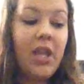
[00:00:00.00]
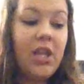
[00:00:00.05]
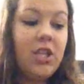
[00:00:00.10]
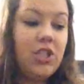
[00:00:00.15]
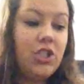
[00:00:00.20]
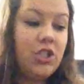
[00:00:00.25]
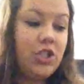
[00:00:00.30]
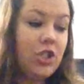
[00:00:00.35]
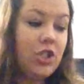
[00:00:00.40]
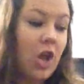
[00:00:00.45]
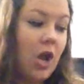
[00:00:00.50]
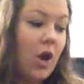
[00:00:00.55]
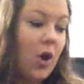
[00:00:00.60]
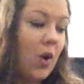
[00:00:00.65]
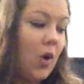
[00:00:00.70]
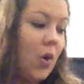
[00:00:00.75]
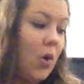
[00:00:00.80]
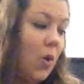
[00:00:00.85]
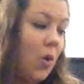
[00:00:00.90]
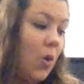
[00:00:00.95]

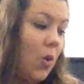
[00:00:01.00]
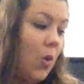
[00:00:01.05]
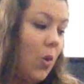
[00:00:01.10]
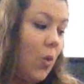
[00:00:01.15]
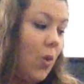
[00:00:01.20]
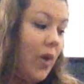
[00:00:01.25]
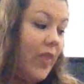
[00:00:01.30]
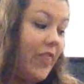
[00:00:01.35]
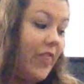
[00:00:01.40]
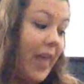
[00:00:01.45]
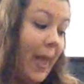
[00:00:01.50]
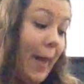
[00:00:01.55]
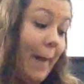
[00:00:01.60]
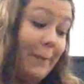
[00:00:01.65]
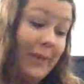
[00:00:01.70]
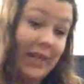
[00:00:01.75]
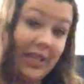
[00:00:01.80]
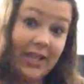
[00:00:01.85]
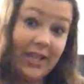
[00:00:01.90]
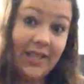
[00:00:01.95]
So what
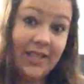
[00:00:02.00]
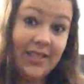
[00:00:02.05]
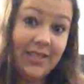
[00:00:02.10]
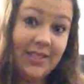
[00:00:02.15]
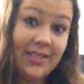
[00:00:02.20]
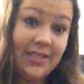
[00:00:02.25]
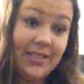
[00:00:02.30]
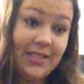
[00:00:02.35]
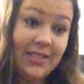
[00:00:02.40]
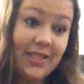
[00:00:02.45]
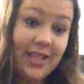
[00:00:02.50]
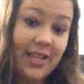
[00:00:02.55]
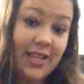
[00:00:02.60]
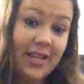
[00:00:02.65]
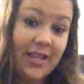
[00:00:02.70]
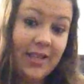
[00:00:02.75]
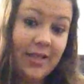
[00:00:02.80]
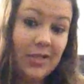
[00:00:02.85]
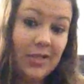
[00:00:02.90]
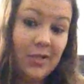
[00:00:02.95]
that means
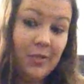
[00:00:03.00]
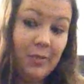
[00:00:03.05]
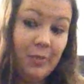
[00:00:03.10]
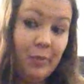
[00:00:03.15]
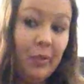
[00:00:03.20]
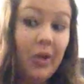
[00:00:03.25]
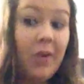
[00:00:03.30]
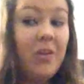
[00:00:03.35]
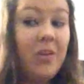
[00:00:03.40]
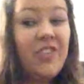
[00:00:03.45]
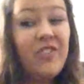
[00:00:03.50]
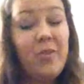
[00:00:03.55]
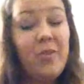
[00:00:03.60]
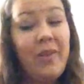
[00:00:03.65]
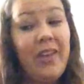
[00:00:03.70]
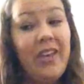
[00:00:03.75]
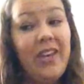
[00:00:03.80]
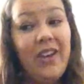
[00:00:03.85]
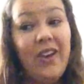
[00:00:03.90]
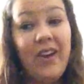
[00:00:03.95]
is pretty much
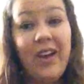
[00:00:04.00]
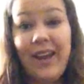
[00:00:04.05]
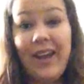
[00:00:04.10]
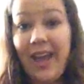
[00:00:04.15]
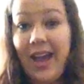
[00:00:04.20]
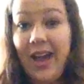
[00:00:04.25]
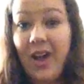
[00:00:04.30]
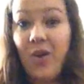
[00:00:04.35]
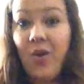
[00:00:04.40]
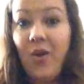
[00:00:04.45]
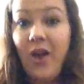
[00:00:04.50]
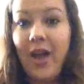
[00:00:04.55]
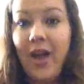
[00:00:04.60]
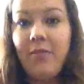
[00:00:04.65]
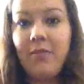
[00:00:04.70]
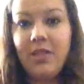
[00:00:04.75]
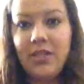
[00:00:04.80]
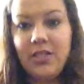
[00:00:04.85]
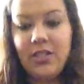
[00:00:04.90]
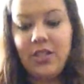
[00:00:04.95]
from here on out,
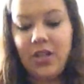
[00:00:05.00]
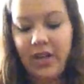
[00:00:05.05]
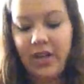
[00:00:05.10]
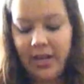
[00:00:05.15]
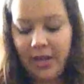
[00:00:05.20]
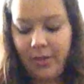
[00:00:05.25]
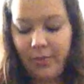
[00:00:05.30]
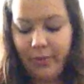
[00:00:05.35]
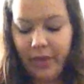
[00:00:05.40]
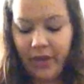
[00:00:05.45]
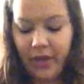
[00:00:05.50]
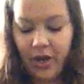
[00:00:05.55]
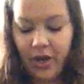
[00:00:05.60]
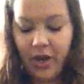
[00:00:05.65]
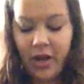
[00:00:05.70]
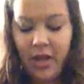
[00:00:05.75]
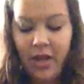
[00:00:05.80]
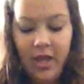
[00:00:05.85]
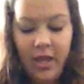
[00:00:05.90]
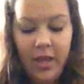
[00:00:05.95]
I'm going to start getting
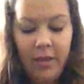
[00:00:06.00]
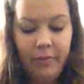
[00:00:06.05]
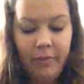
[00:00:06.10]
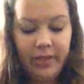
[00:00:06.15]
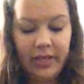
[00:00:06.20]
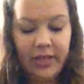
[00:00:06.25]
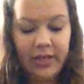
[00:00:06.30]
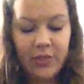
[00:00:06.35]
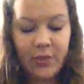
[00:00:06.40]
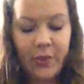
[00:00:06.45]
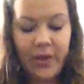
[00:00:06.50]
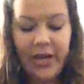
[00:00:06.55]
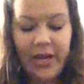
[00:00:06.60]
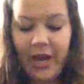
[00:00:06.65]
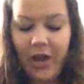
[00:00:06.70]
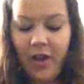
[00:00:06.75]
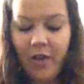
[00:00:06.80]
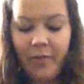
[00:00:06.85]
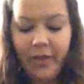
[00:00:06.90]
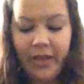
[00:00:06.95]
bigger because right
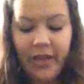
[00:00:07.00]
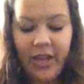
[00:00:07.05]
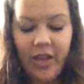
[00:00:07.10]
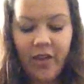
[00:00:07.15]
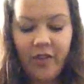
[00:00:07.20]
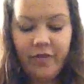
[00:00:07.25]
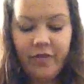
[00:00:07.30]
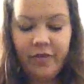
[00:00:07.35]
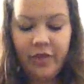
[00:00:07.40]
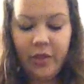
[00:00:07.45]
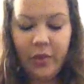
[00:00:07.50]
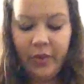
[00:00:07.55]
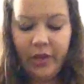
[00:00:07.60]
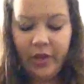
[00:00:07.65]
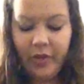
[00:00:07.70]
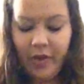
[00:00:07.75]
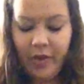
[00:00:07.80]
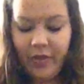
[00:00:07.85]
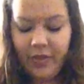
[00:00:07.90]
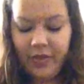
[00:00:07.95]
now I've been kind of
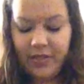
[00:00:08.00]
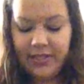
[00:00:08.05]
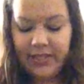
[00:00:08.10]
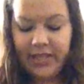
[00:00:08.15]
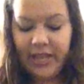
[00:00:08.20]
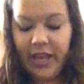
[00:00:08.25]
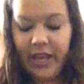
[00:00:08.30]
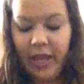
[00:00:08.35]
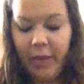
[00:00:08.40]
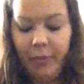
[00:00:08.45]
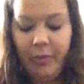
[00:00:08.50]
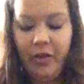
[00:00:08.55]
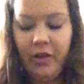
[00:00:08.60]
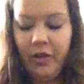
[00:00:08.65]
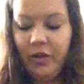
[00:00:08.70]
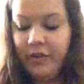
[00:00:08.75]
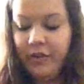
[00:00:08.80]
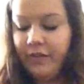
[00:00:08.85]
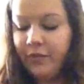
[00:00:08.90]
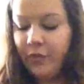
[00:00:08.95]
floating around the same
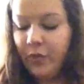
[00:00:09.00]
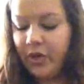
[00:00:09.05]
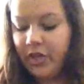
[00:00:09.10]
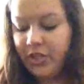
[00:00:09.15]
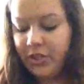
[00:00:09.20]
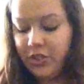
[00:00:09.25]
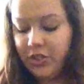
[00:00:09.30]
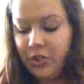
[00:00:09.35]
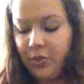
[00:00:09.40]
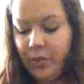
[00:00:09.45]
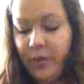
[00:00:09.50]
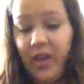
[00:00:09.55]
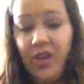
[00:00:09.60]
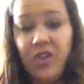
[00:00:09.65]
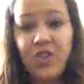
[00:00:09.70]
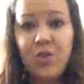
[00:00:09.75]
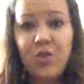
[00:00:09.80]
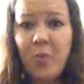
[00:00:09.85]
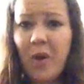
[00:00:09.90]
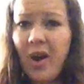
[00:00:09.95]

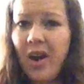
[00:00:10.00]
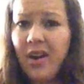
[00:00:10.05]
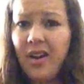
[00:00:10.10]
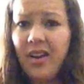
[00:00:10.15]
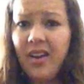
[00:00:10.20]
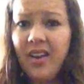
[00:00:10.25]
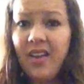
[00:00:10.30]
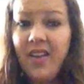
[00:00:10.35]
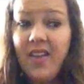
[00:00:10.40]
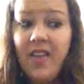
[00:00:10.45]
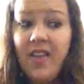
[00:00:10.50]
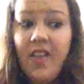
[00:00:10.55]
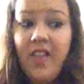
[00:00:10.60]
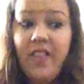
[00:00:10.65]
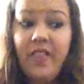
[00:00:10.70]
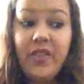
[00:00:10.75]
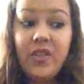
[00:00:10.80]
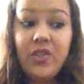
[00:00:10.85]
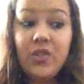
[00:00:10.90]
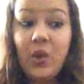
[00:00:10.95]
42-inch mark
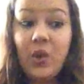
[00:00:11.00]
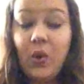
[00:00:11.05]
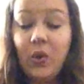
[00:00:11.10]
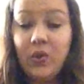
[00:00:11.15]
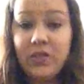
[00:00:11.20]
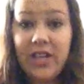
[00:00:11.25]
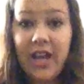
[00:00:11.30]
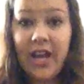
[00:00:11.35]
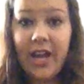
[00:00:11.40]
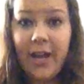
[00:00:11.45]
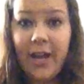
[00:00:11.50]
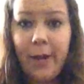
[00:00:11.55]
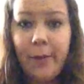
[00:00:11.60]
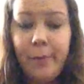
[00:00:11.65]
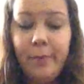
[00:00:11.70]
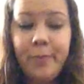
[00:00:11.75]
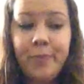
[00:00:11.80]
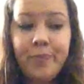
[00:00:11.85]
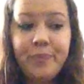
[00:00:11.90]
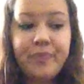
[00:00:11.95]
this whole
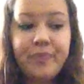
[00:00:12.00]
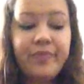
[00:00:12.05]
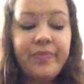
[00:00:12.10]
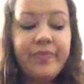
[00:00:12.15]
time.